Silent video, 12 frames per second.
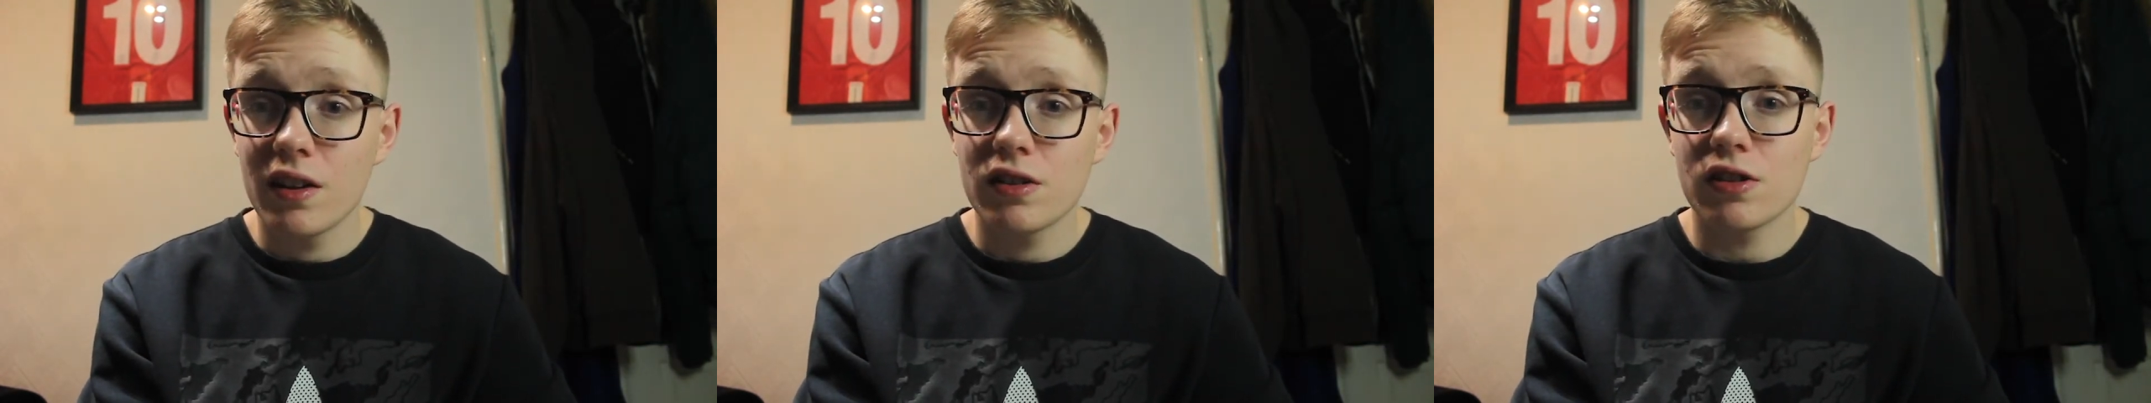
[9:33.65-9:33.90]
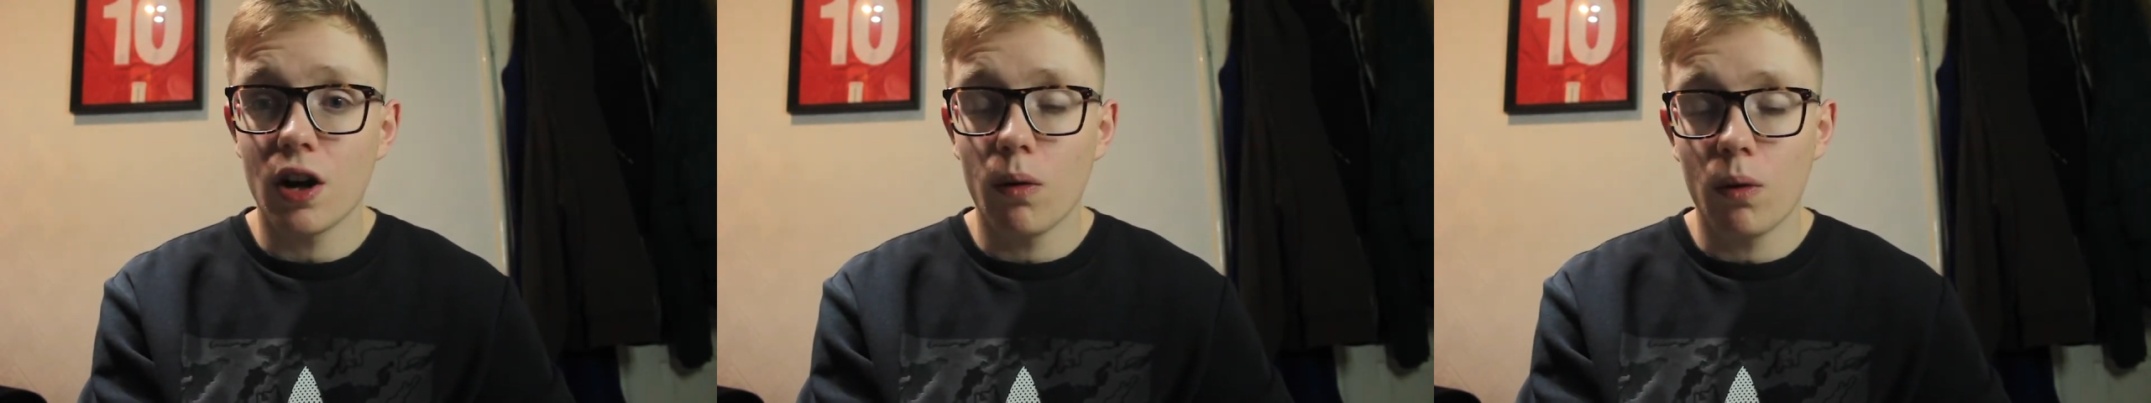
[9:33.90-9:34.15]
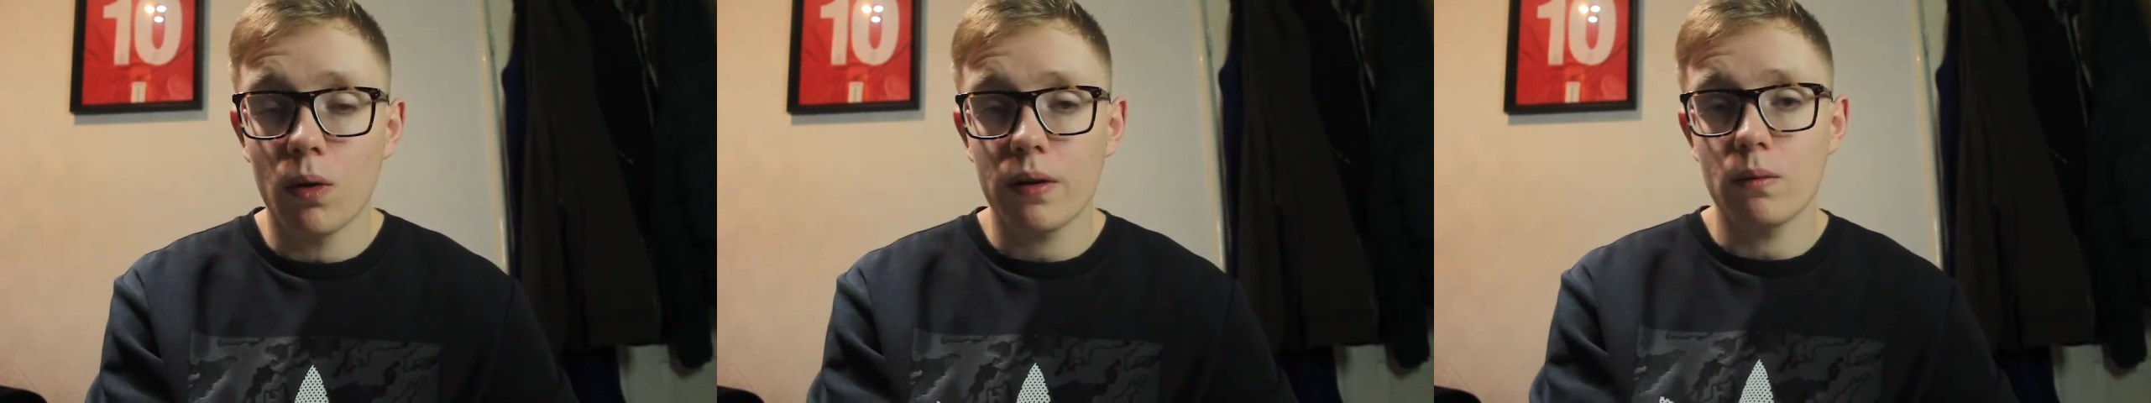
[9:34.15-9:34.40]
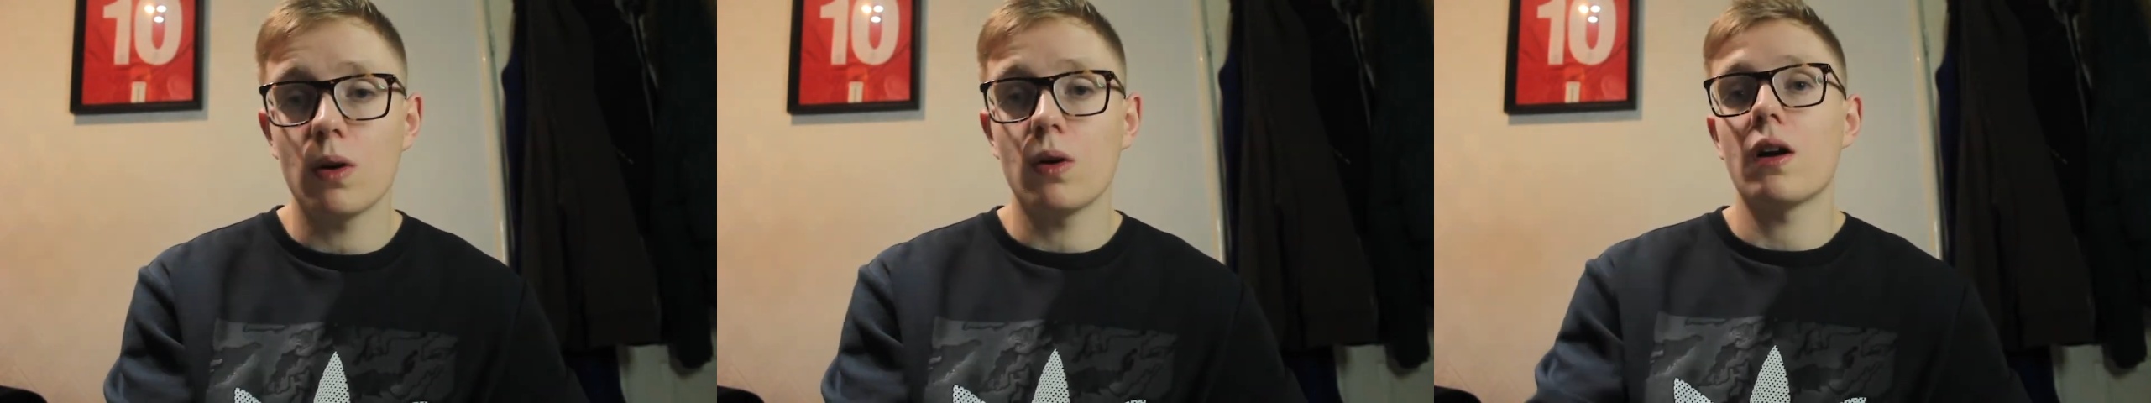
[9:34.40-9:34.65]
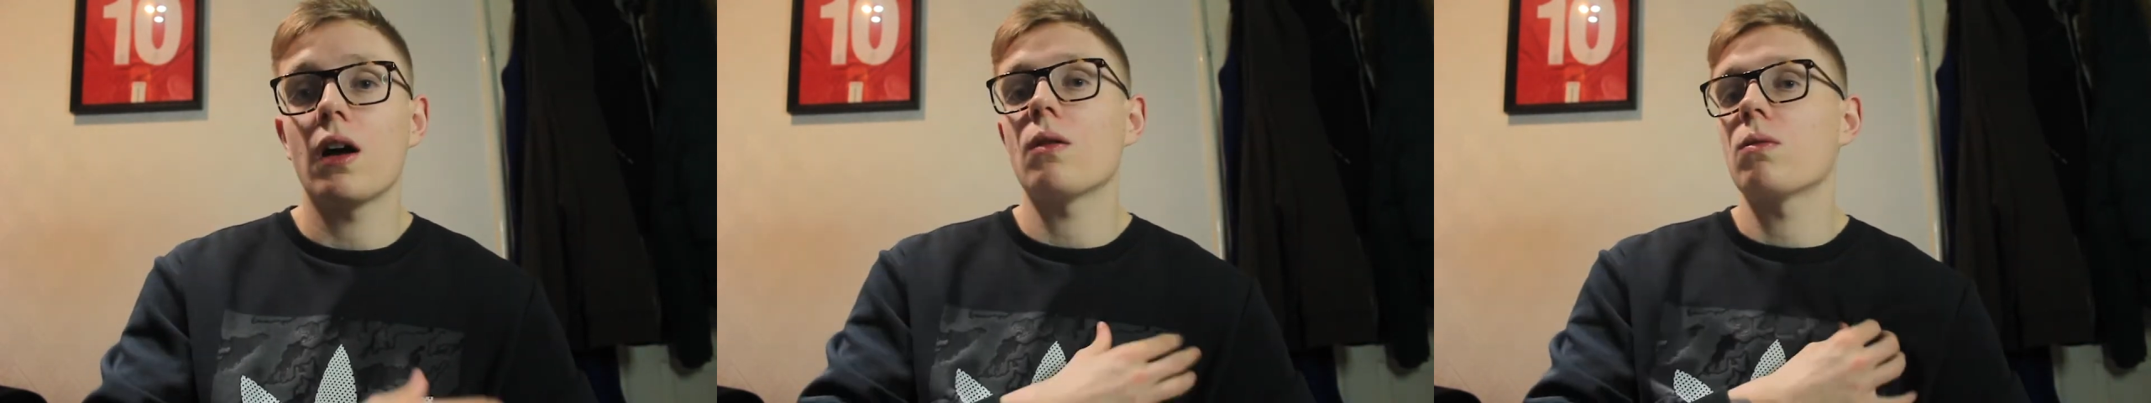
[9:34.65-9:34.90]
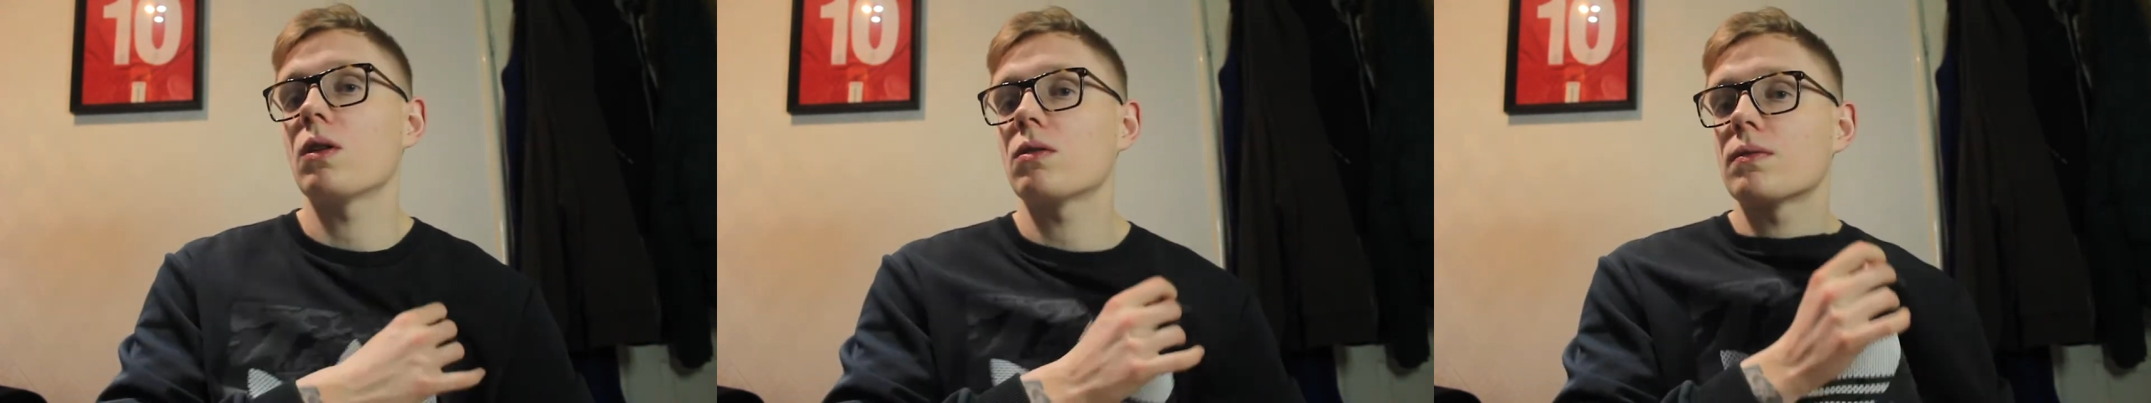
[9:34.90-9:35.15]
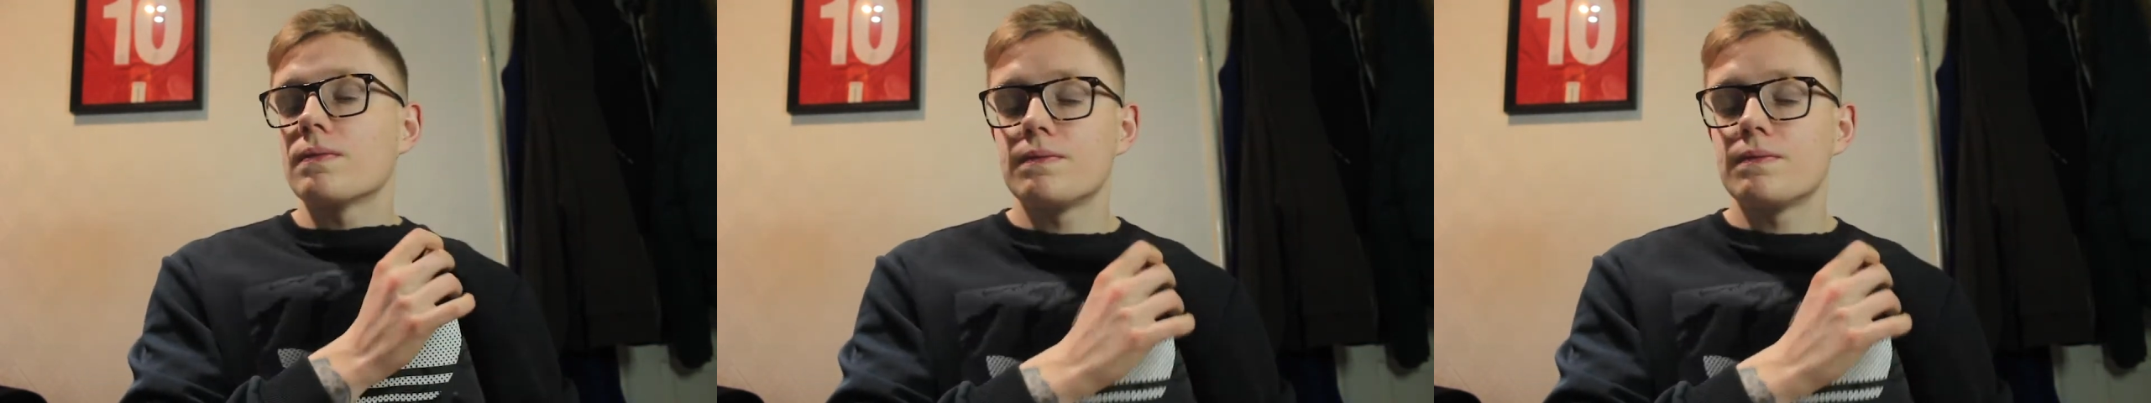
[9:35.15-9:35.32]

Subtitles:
So we'll